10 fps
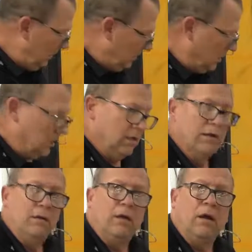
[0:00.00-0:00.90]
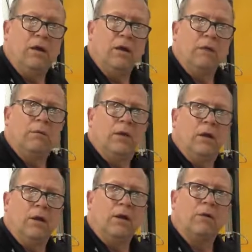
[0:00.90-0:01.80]
on
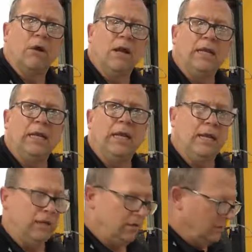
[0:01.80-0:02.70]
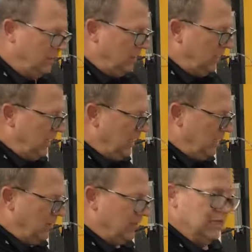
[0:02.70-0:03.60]
our grinding head
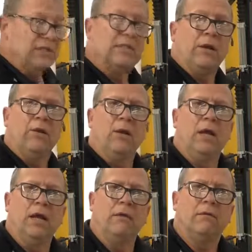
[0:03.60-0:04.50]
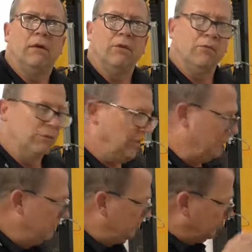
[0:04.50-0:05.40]
and the center line of the reel.